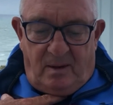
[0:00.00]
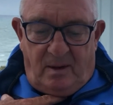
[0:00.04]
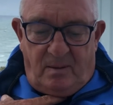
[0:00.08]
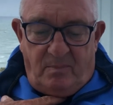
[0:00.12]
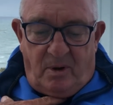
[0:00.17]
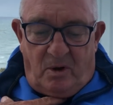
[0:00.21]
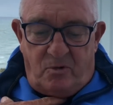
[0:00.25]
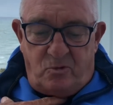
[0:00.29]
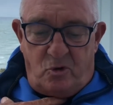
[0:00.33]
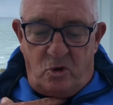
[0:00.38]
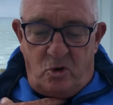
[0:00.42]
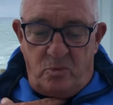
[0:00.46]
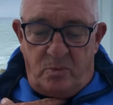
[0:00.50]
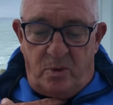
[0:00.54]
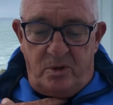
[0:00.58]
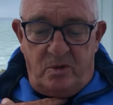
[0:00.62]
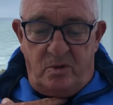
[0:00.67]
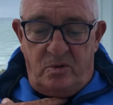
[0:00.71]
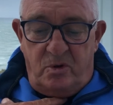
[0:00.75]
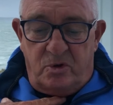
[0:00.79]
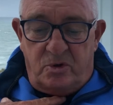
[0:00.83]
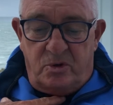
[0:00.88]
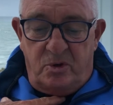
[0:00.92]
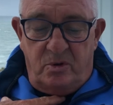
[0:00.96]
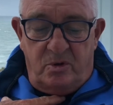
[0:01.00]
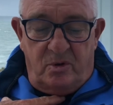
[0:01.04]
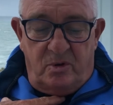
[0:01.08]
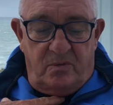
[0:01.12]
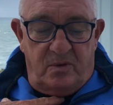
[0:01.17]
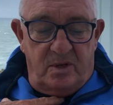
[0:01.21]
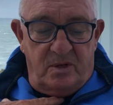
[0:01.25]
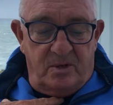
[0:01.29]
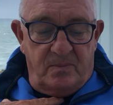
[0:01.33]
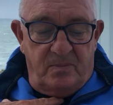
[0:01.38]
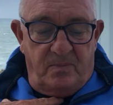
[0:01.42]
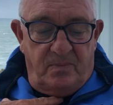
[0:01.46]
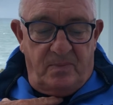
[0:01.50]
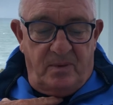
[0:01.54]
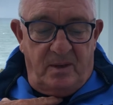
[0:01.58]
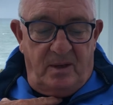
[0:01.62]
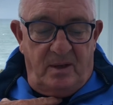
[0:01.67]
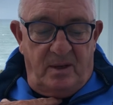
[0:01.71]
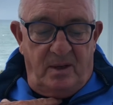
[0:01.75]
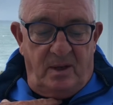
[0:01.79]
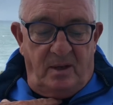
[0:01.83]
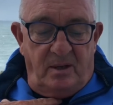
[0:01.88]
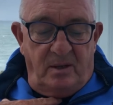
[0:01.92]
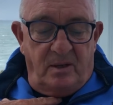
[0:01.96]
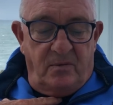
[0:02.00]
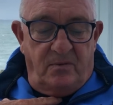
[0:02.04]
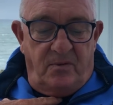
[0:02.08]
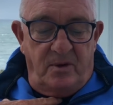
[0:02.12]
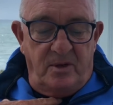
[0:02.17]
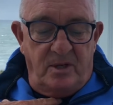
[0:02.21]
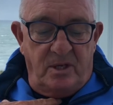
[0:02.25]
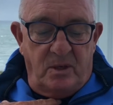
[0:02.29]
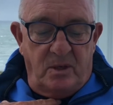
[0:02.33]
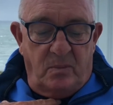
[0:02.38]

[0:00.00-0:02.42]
But Rupert knew the truth of it. Lavinia